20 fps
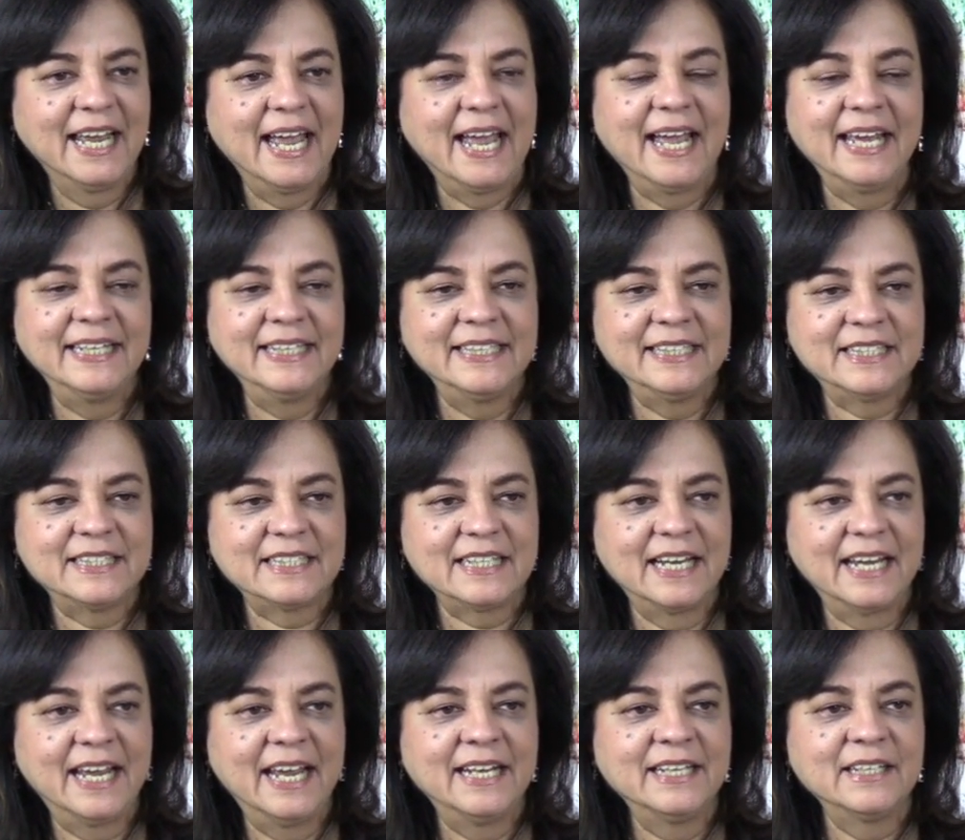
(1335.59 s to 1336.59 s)
and it
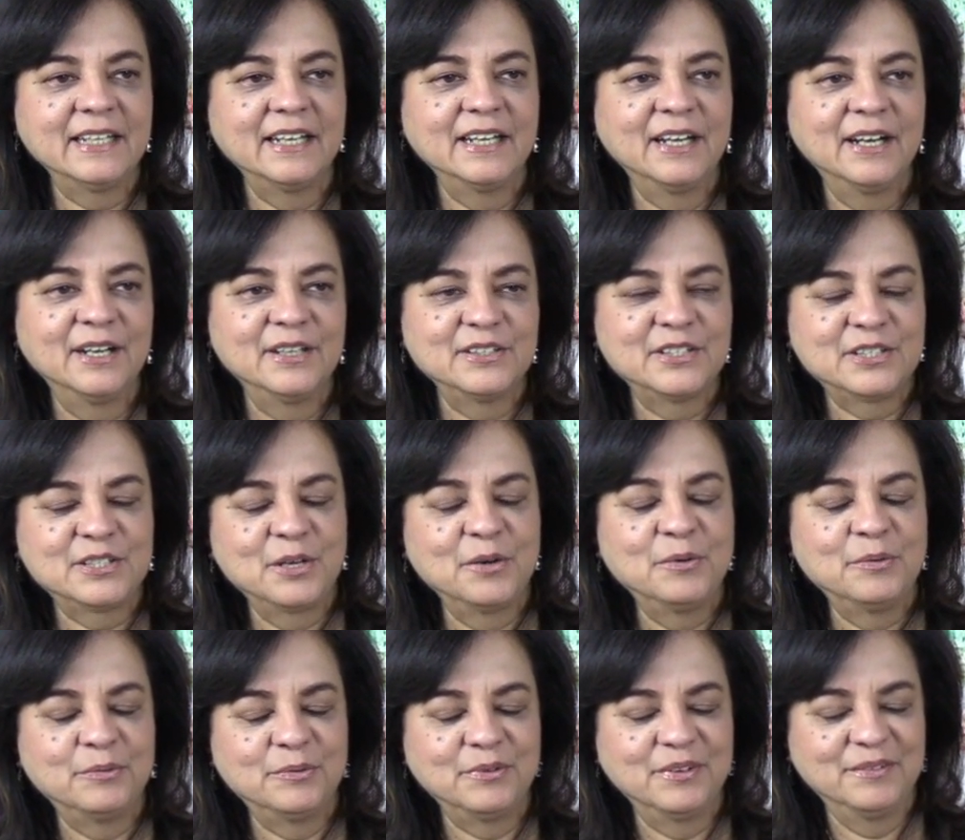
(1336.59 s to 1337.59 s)
and
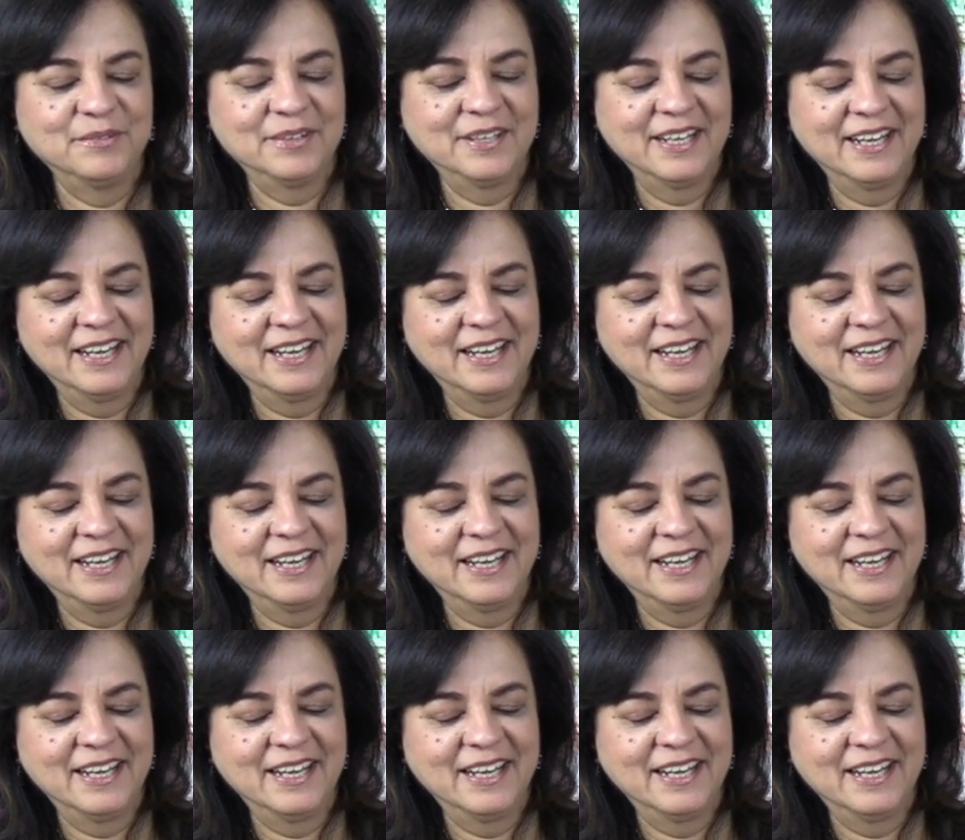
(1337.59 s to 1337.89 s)
so